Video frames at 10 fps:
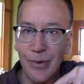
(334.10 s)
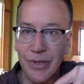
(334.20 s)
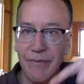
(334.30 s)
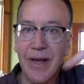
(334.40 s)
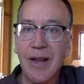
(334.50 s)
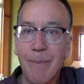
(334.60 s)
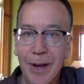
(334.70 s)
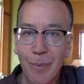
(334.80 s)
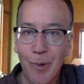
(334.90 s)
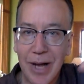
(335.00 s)

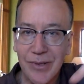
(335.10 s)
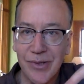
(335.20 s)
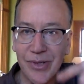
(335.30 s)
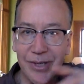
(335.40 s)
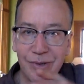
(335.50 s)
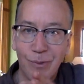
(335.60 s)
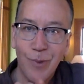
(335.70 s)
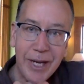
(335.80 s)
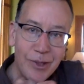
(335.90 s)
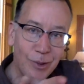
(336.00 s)
developmental processes, the
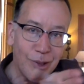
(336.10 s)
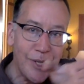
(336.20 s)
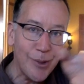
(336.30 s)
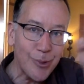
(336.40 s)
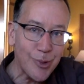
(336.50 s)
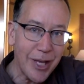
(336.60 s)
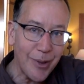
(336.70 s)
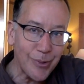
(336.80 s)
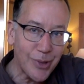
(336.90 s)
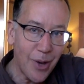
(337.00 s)
radial glial
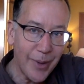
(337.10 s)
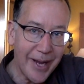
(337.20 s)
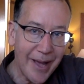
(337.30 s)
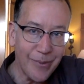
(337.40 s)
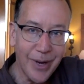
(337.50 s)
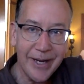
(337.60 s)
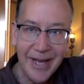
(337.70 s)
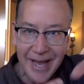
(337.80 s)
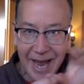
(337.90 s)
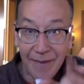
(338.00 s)
cells going out, right,
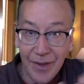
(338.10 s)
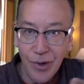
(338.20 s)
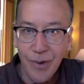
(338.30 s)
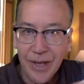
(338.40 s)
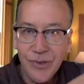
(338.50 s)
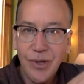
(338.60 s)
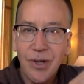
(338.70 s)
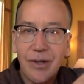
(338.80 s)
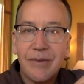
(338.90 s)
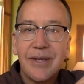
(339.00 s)
and the neurons
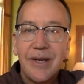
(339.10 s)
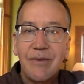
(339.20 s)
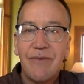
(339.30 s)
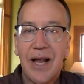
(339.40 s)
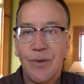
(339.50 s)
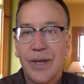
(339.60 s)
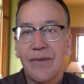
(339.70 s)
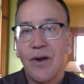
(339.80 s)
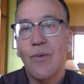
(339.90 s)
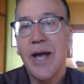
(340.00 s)
all following
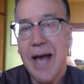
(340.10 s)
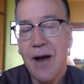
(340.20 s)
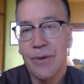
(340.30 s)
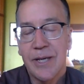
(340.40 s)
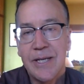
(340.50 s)
their way out.